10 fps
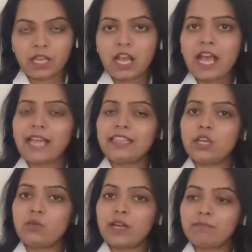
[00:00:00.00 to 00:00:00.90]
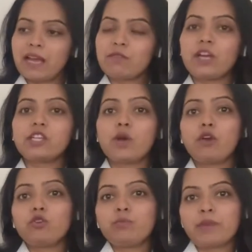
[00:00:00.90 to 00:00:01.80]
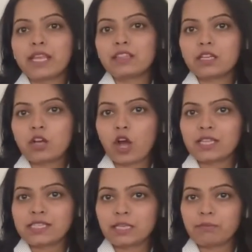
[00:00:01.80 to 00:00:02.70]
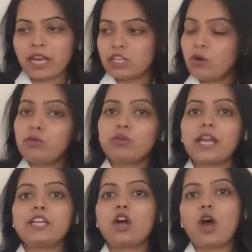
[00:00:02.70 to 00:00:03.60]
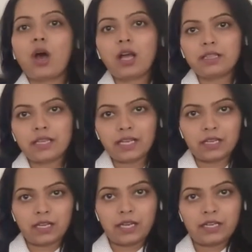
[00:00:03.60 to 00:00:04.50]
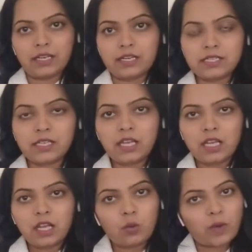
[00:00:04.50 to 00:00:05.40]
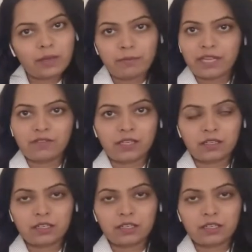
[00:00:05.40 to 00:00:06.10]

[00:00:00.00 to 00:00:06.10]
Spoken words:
And then one by one you have to break the concept and you have to write all the ingredients one by one.